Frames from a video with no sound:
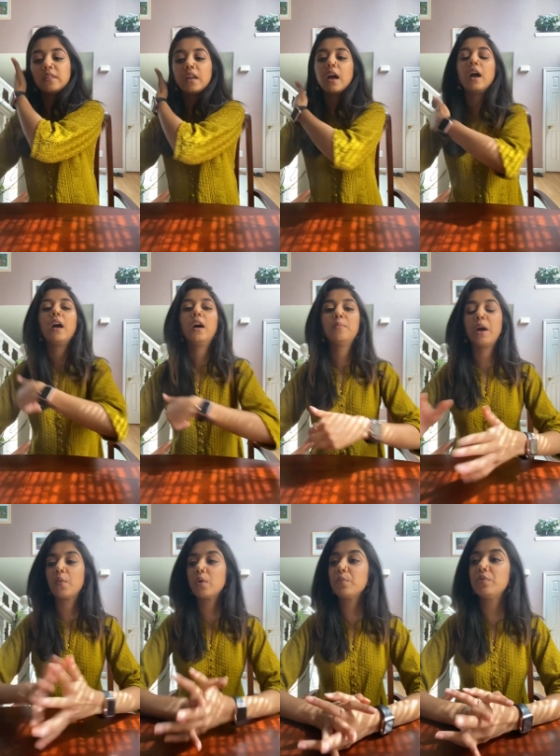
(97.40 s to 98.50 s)
I
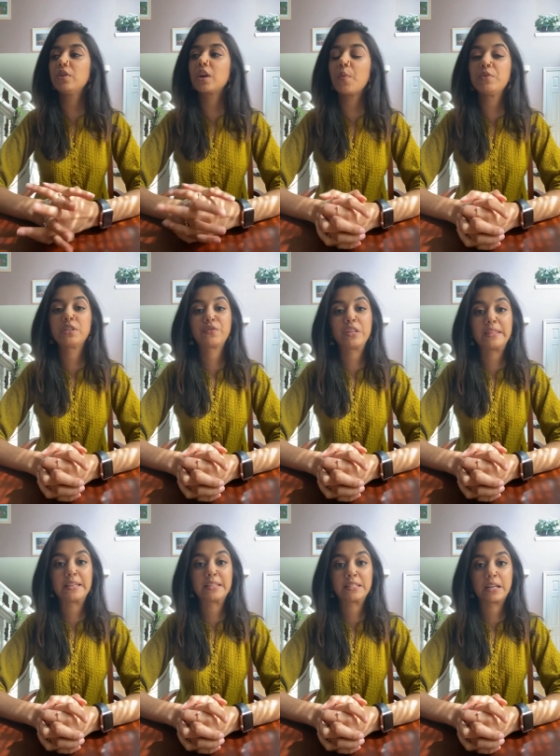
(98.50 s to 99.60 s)
want to pull a couple different
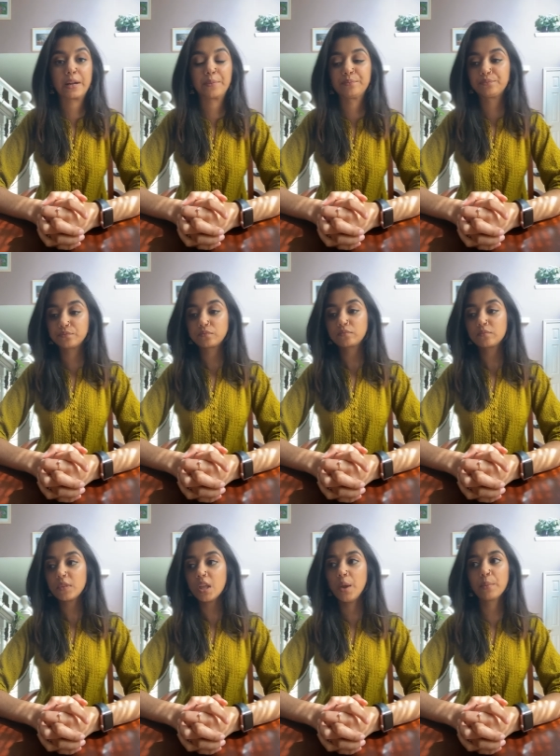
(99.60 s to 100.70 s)
things today.
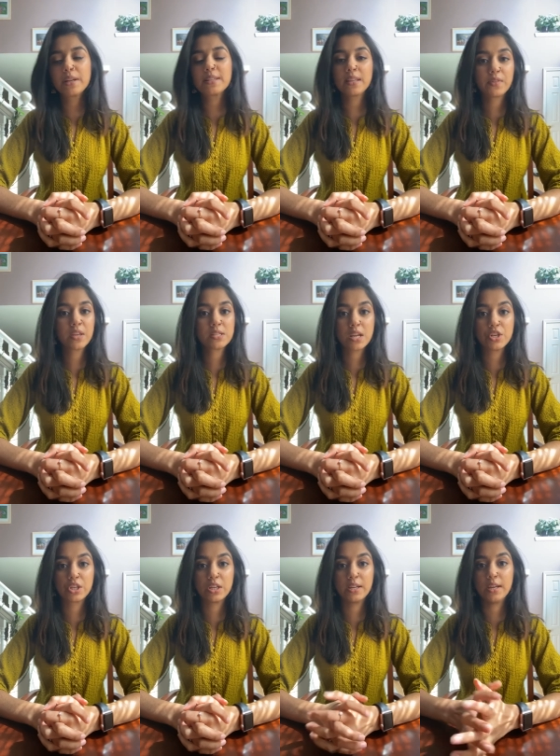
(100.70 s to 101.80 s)
I'm going to set the
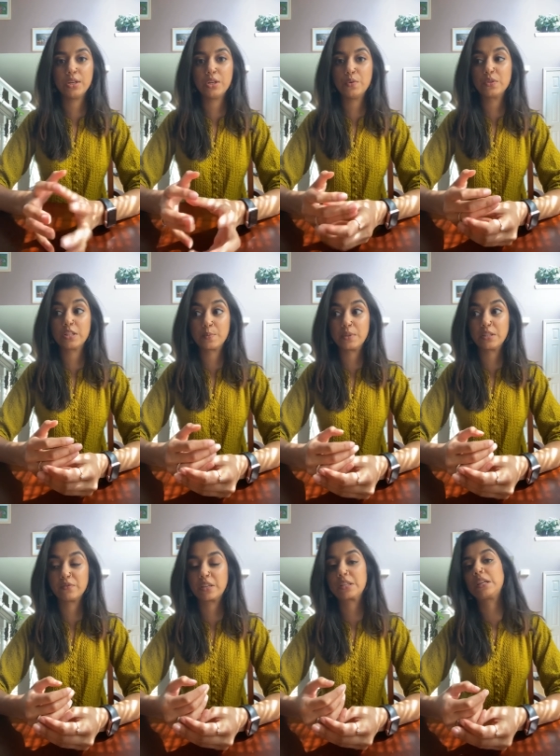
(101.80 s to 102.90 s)
intention and use a
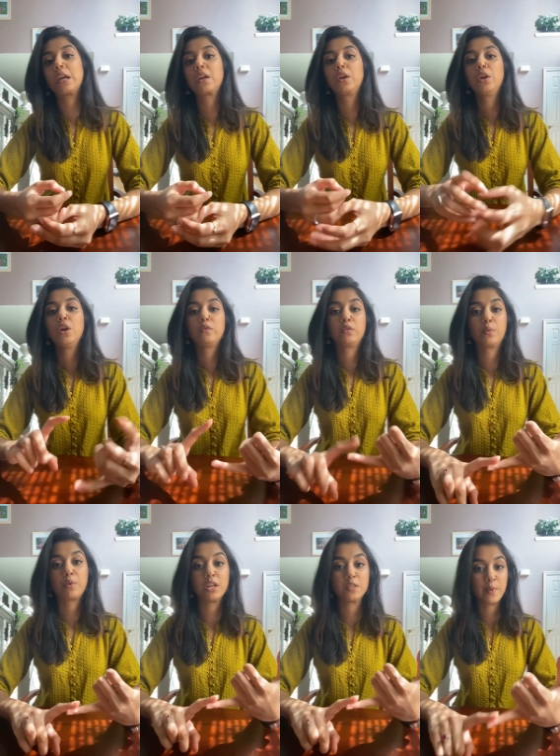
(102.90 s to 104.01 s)
specific deck for a
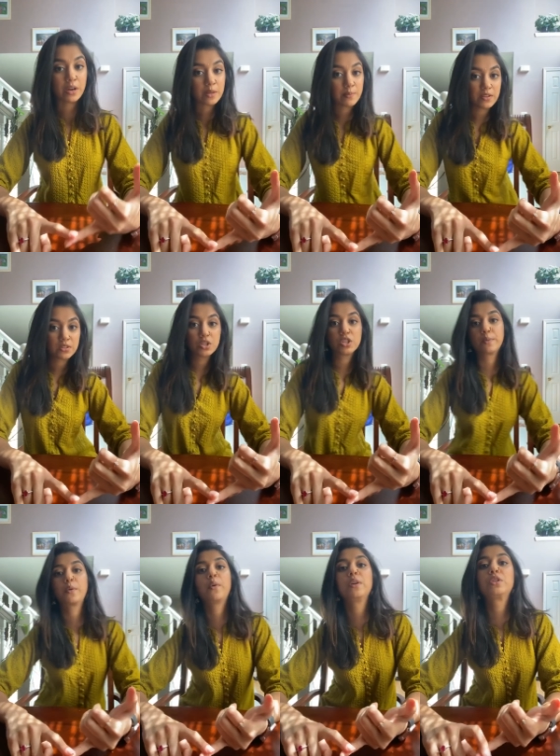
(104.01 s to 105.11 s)
prosperity message. So we're
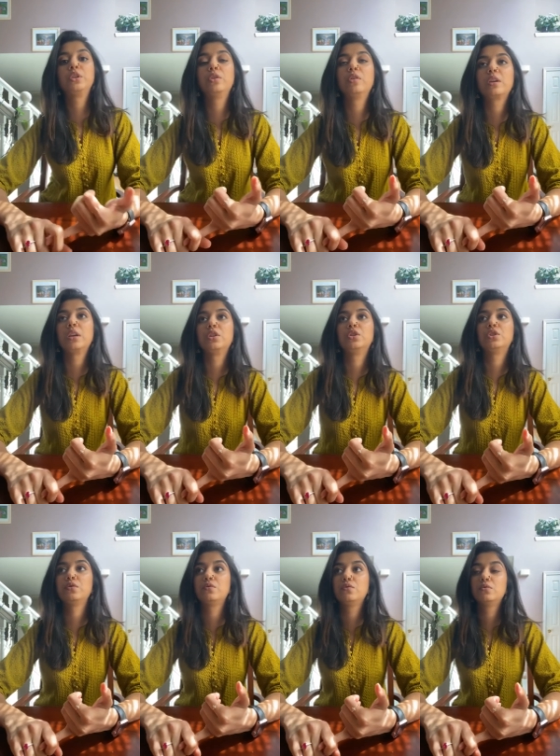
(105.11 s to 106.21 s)
going to look
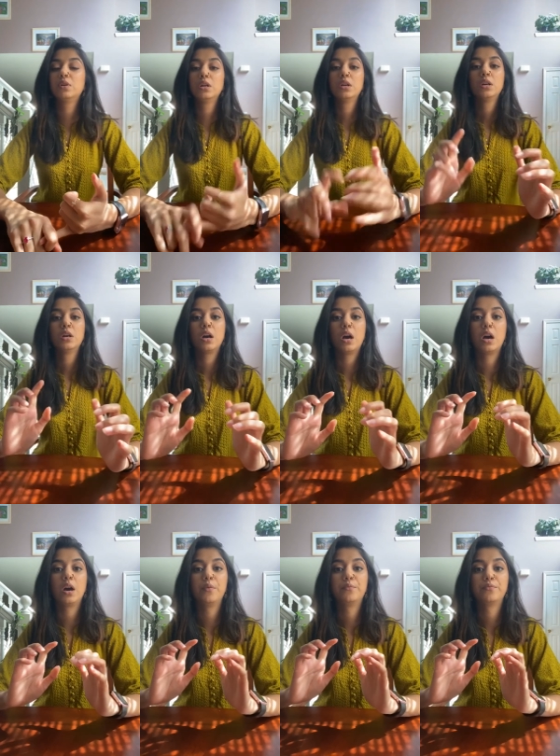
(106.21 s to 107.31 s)
into,
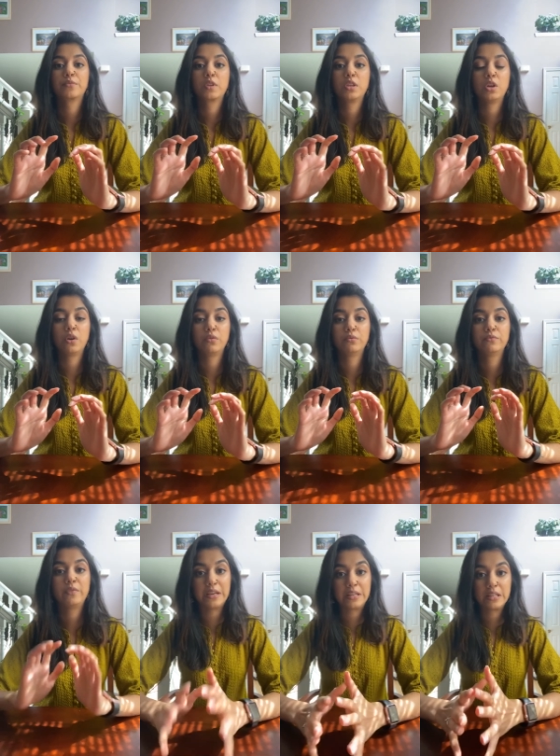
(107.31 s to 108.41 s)

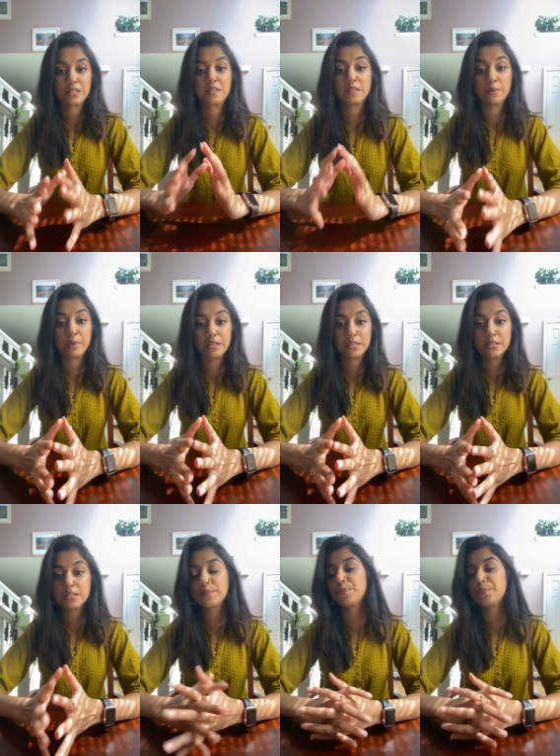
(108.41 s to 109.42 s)
finances and abundance.